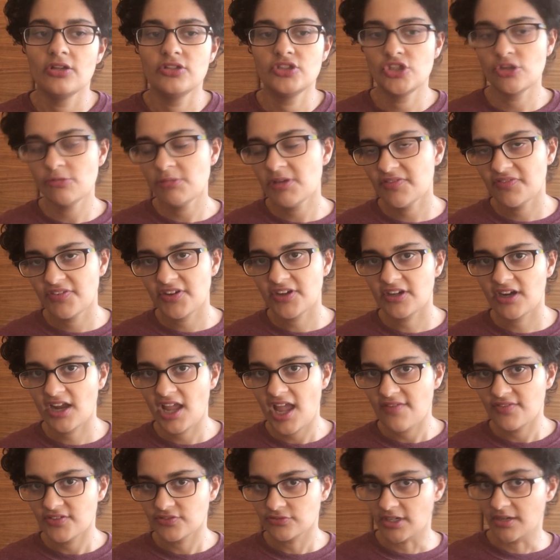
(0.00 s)
To be fair, I
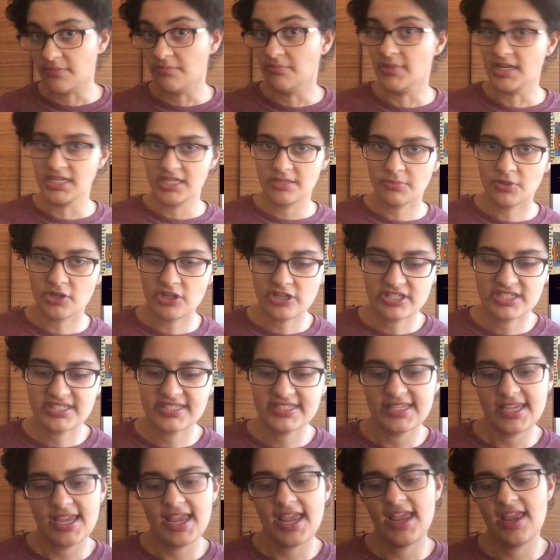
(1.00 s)
haven't read many
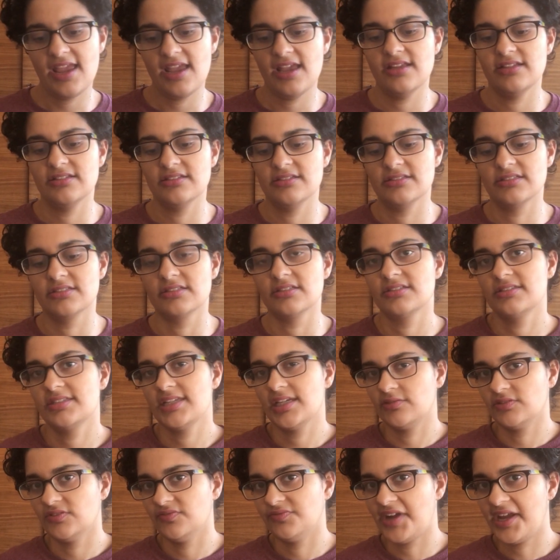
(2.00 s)
books, and
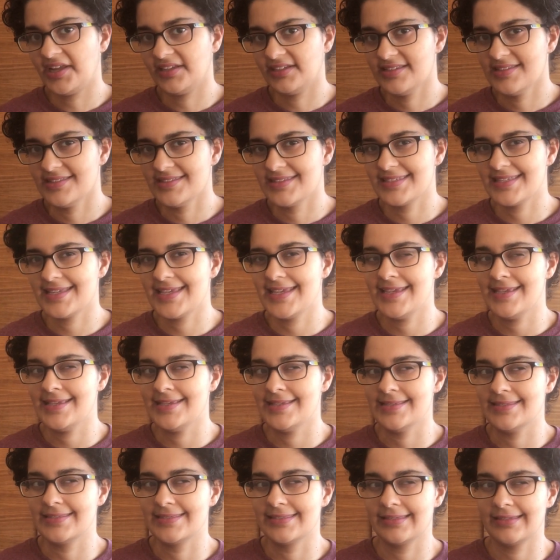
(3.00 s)
Sacred Violence
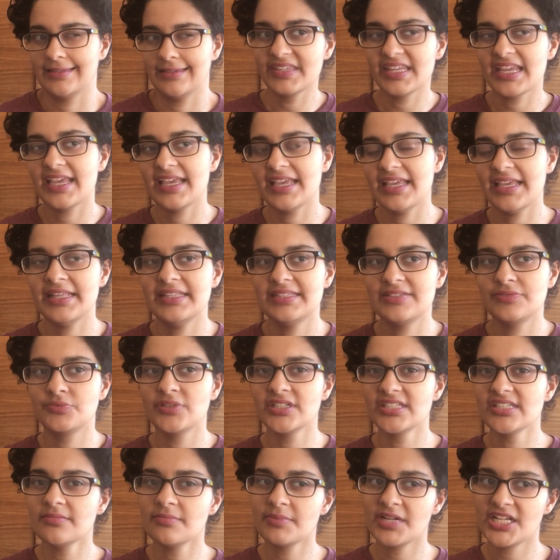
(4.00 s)
it's
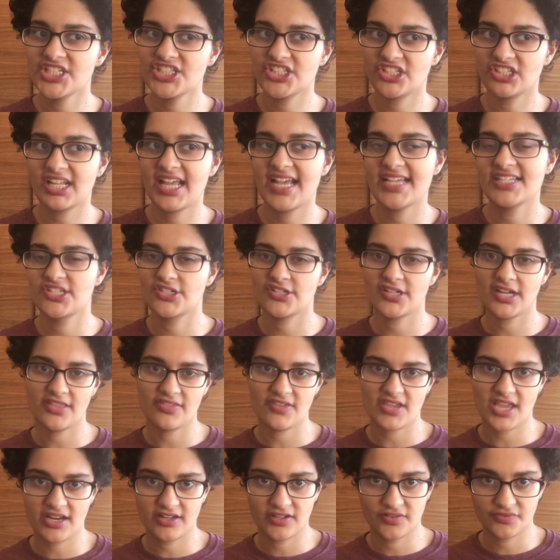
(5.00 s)
written by Jill Claster at
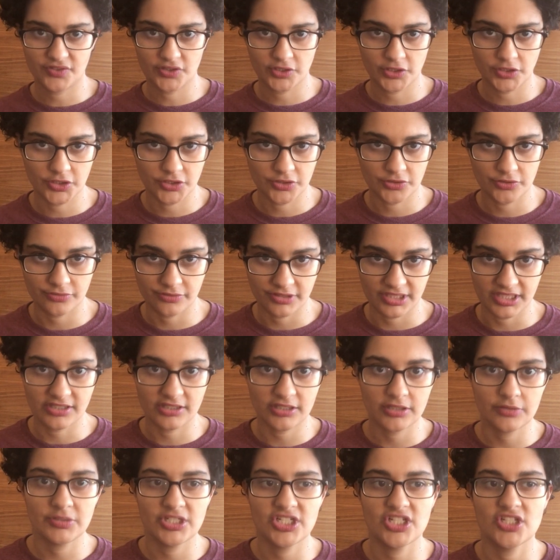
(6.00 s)
the end of her
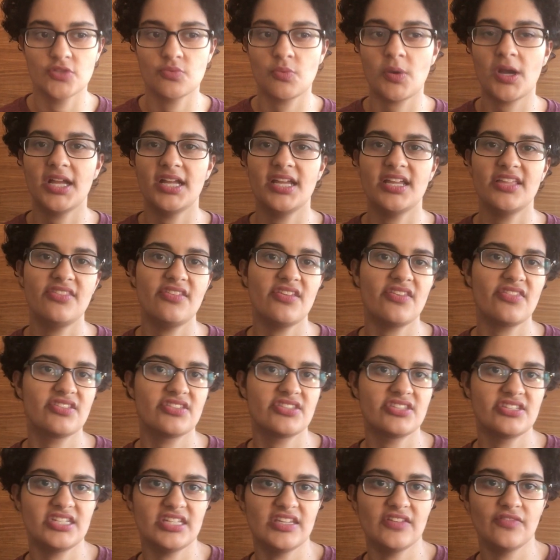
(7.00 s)
career, which is why I think
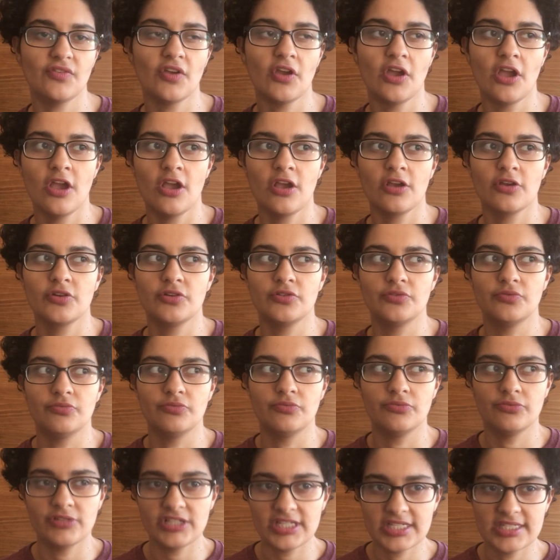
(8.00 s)
that Steve
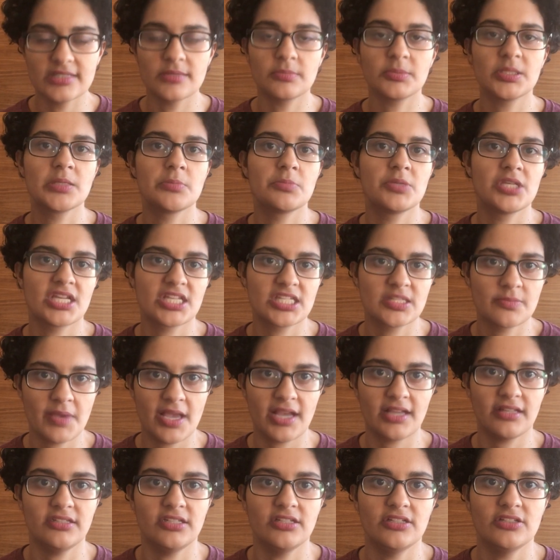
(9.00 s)
could reasonably be
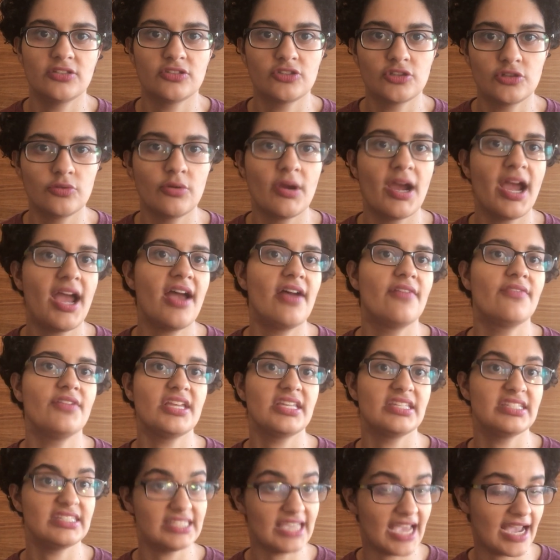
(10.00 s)
expected to have
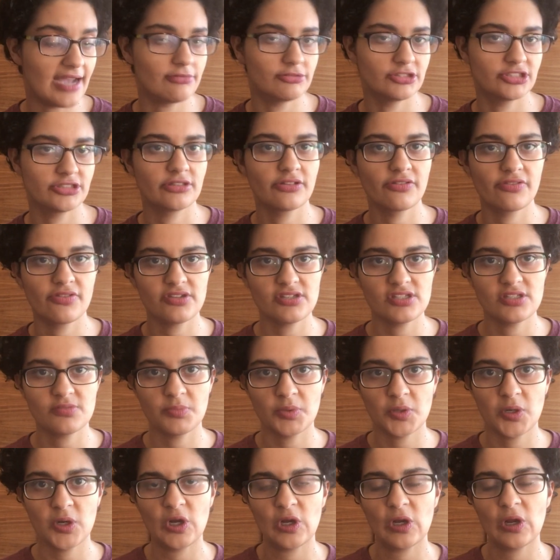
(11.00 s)
encountered this
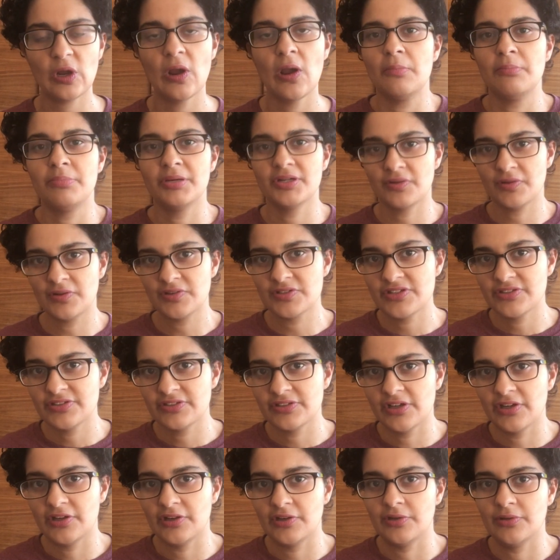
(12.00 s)
book. But
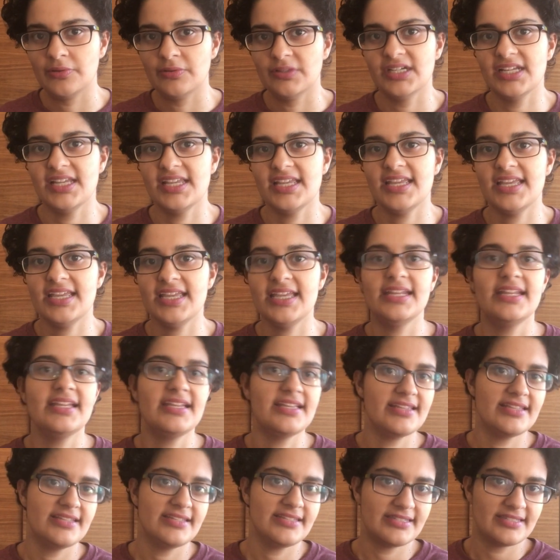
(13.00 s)
also, it
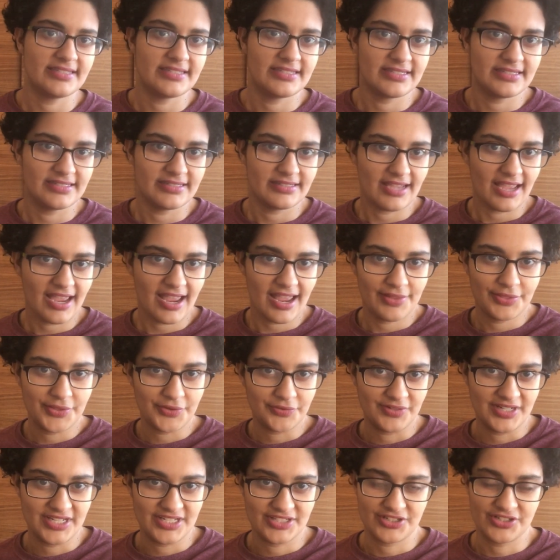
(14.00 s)
is at the
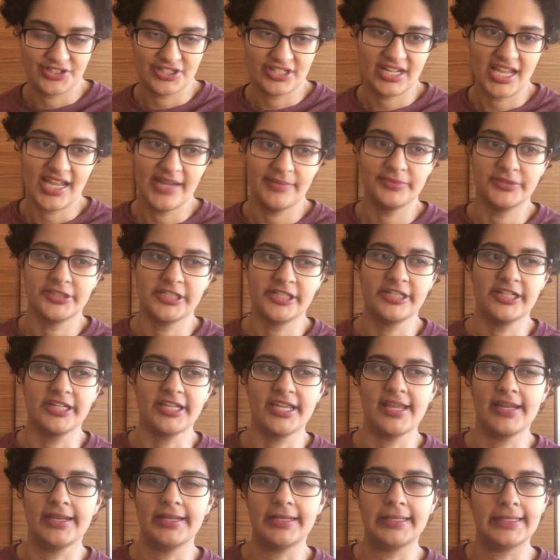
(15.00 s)
research library
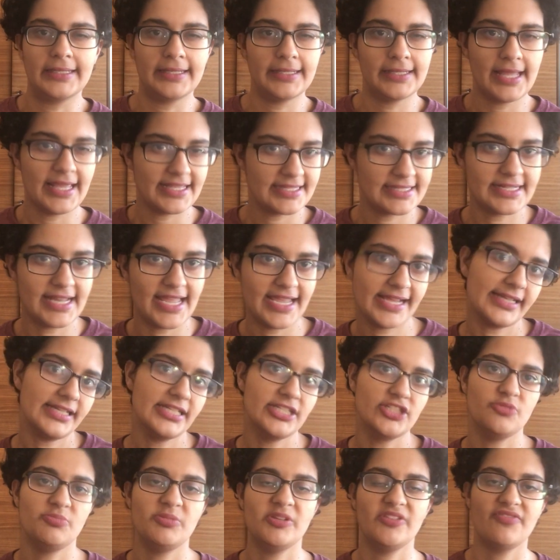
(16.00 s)
and less
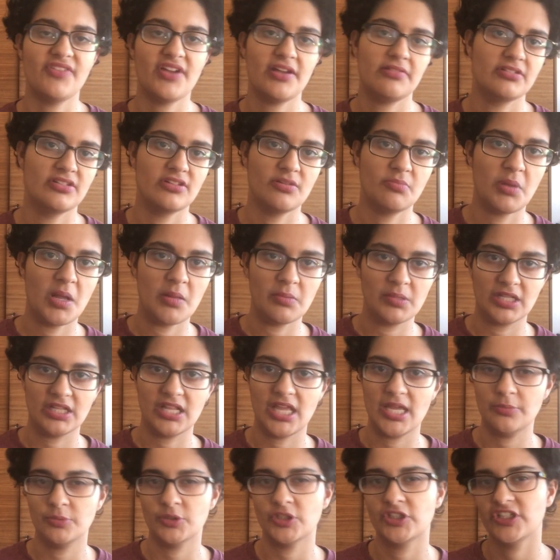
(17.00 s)
likely to be found at a public
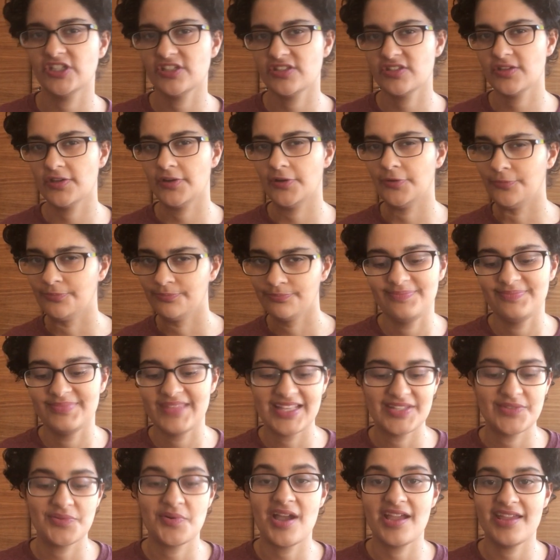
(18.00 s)
library, so
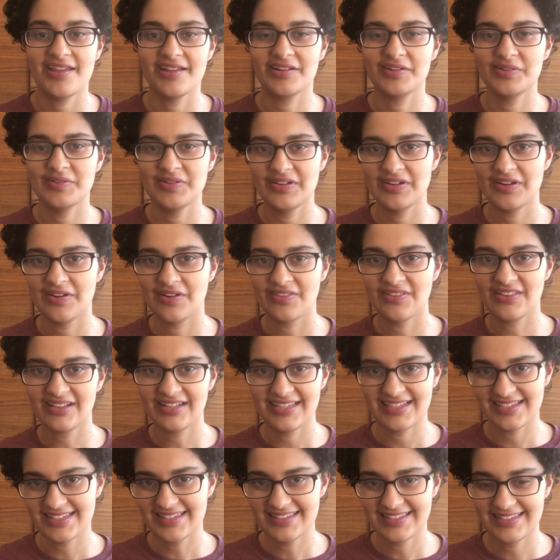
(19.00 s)
that's why I included it on the
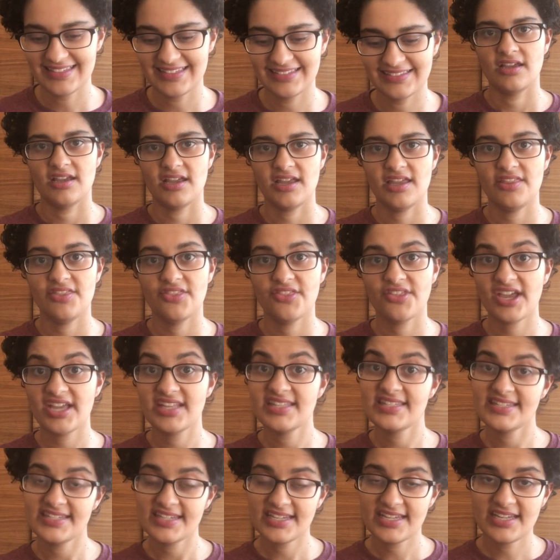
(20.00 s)
list. And
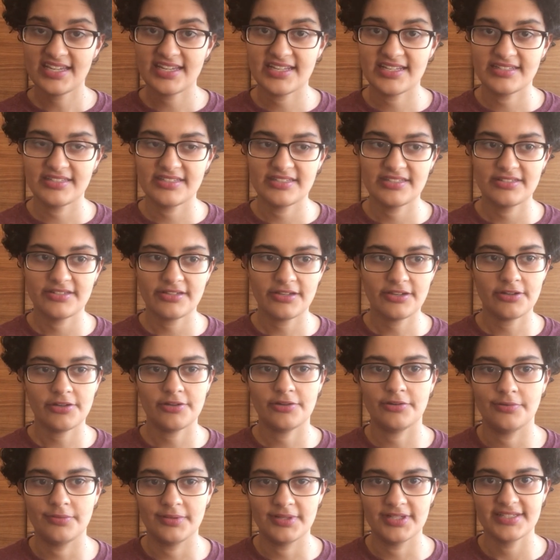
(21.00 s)
that's it!
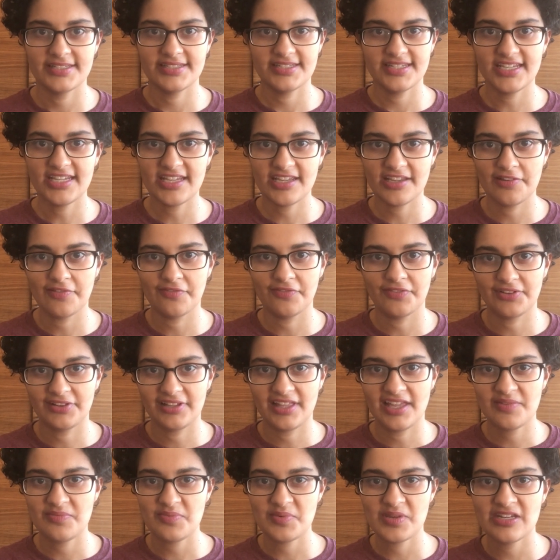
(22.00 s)
So, Steve,
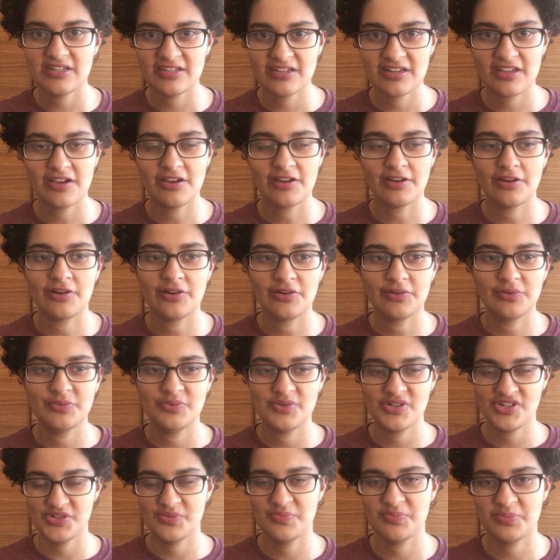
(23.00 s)
let me know
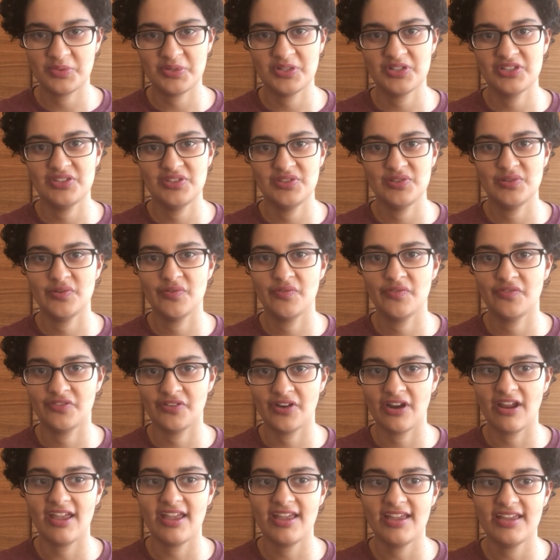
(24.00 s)
which books you've
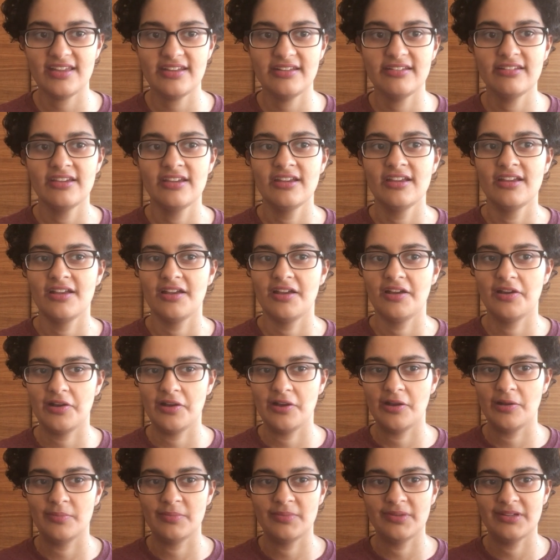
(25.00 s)
read.
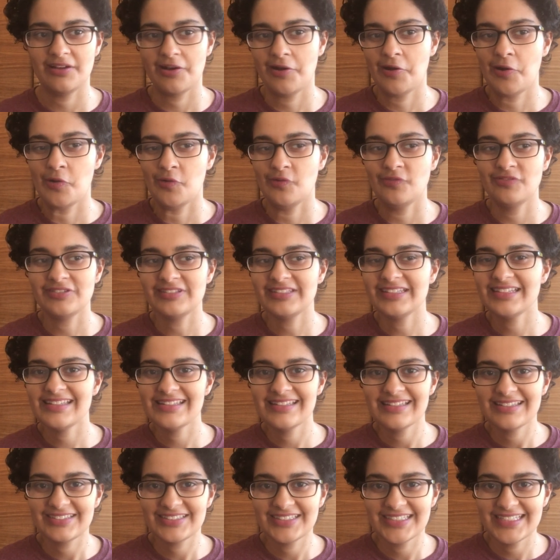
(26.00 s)

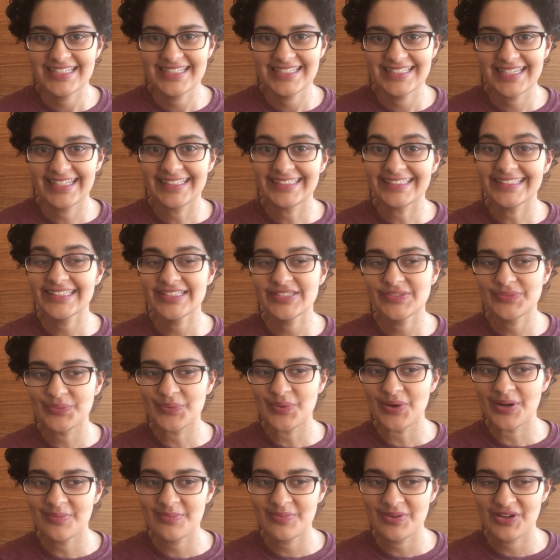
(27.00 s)
Hopefully there is at least
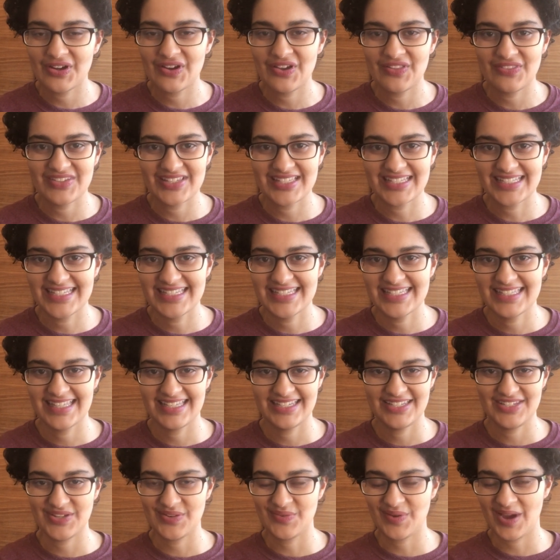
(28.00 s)
one book on this list
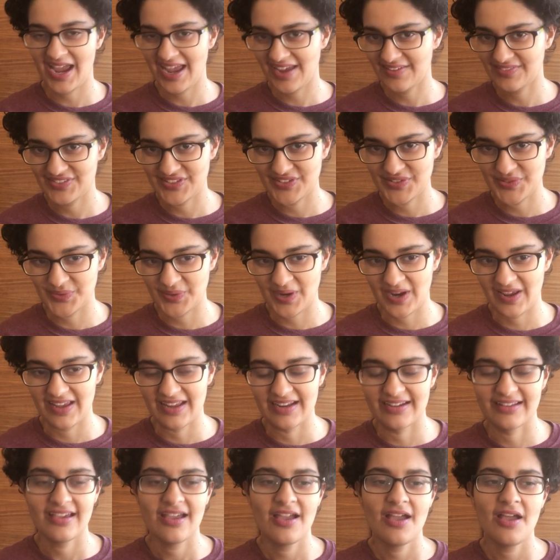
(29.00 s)
that you haven't
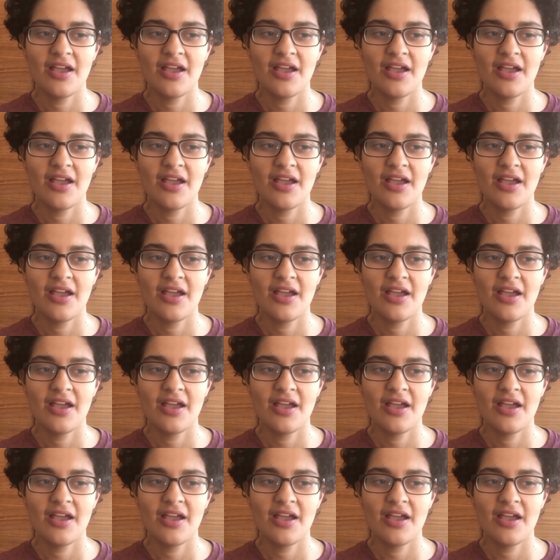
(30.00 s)
read.